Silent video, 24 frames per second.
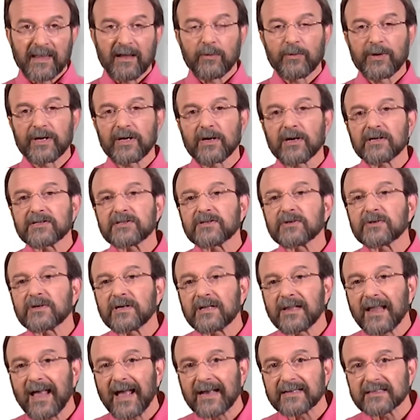we also
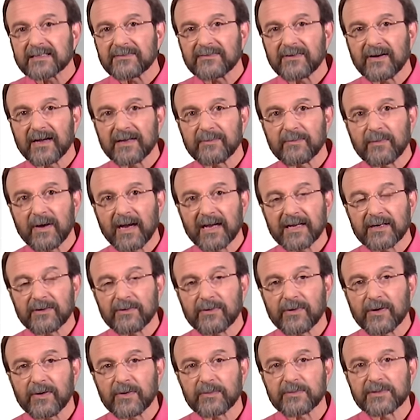classify
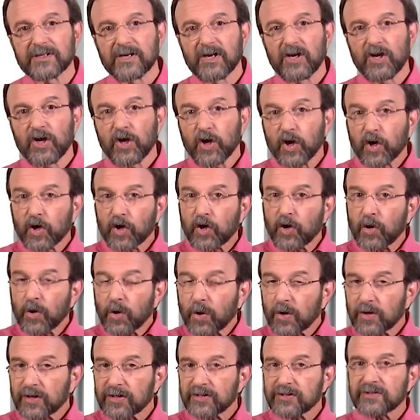microbes
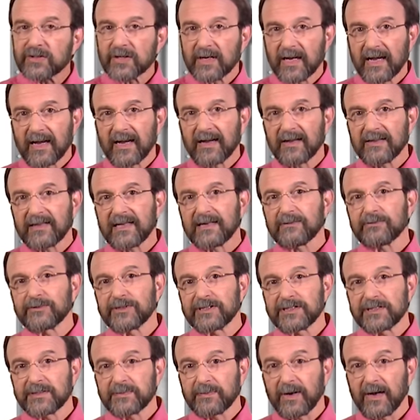according to how they
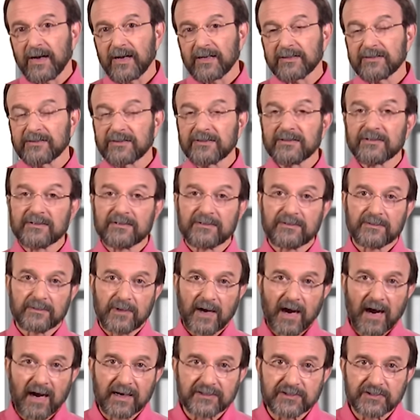respond to
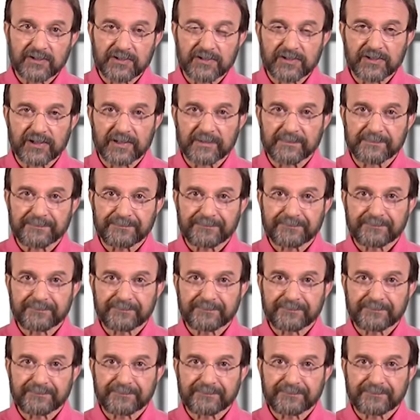oxygen.